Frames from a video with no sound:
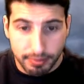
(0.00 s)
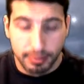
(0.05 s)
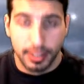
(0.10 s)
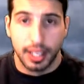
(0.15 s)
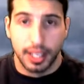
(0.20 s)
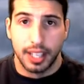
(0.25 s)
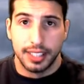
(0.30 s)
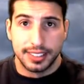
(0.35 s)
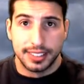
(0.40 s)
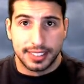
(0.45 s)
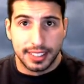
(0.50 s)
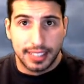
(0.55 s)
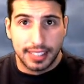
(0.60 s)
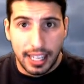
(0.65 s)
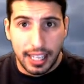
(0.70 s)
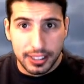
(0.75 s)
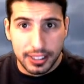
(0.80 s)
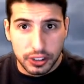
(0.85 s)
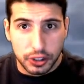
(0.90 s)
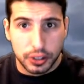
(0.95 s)

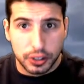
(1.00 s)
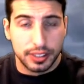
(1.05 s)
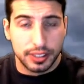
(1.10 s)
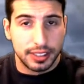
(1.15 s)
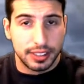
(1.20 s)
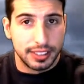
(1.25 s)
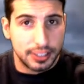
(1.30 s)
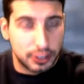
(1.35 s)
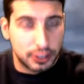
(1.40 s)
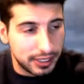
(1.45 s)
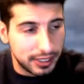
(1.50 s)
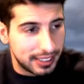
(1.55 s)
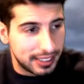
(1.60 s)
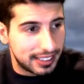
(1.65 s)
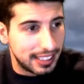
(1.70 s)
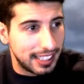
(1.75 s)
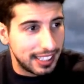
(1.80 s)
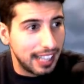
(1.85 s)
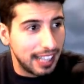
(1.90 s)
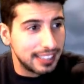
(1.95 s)
Zidane's,
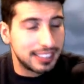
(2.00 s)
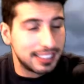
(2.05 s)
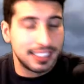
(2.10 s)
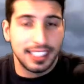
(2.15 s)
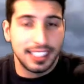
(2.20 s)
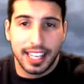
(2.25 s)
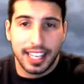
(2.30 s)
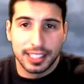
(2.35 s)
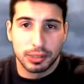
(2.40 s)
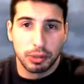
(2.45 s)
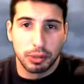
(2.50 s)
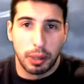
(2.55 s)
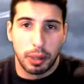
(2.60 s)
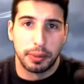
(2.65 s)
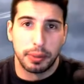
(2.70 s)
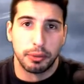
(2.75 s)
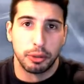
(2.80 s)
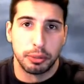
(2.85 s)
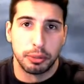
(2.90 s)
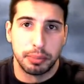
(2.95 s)
Zidane's EX
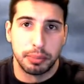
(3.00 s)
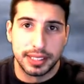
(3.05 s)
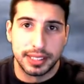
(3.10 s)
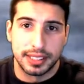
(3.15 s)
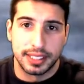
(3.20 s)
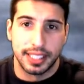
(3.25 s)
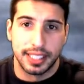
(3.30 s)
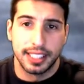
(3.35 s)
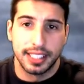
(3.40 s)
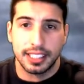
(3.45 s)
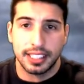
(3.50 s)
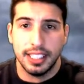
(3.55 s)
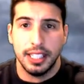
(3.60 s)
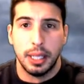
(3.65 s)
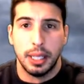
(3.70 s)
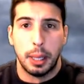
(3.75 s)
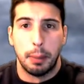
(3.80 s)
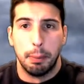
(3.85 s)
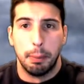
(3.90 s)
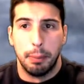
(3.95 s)
weapon would be sick,
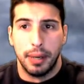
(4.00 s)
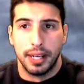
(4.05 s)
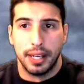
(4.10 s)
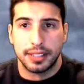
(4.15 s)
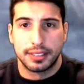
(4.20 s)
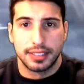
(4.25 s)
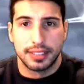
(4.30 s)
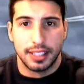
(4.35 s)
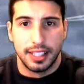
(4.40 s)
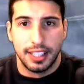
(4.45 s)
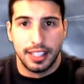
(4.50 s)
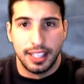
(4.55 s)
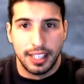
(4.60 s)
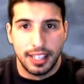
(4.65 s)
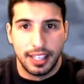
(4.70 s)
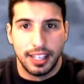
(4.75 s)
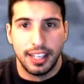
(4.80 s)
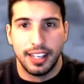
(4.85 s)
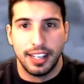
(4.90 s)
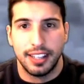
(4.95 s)
but...
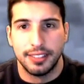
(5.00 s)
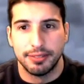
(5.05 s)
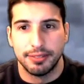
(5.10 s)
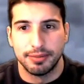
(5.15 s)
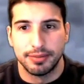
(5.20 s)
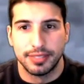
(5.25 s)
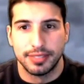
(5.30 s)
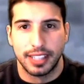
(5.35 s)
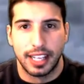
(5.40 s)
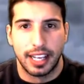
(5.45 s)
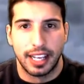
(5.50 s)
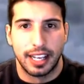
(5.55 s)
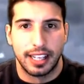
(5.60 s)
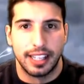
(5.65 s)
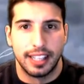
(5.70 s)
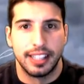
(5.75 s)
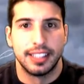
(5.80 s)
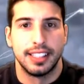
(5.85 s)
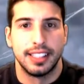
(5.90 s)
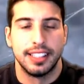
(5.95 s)
Uh,
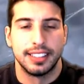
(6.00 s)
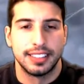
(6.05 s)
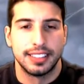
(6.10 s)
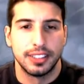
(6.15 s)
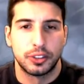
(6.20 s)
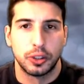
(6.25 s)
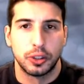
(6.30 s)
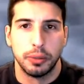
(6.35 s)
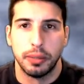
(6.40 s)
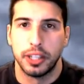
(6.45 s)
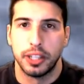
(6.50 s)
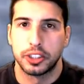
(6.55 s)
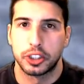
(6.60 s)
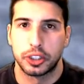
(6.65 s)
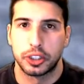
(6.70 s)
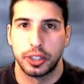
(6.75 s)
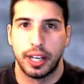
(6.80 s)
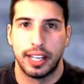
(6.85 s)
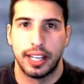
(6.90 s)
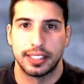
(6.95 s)
is it too much
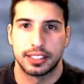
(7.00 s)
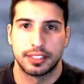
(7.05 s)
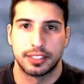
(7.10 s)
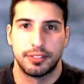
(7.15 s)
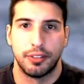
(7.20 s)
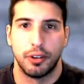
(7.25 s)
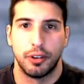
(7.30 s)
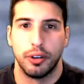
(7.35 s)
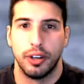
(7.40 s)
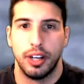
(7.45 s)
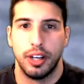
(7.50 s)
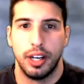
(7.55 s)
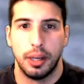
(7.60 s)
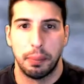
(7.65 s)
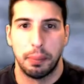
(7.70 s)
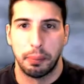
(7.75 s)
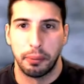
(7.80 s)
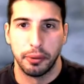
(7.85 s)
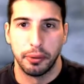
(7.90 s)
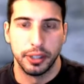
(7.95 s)
to ask for uh,
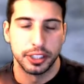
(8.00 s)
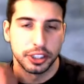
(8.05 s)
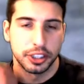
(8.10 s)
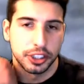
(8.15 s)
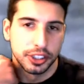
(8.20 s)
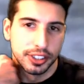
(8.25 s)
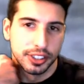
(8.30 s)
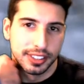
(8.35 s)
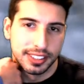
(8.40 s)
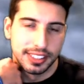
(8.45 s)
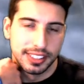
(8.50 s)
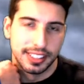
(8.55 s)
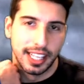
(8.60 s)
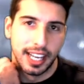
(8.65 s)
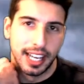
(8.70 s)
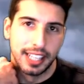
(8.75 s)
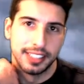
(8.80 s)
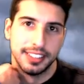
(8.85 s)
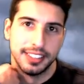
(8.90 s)
Prishe, Zidane,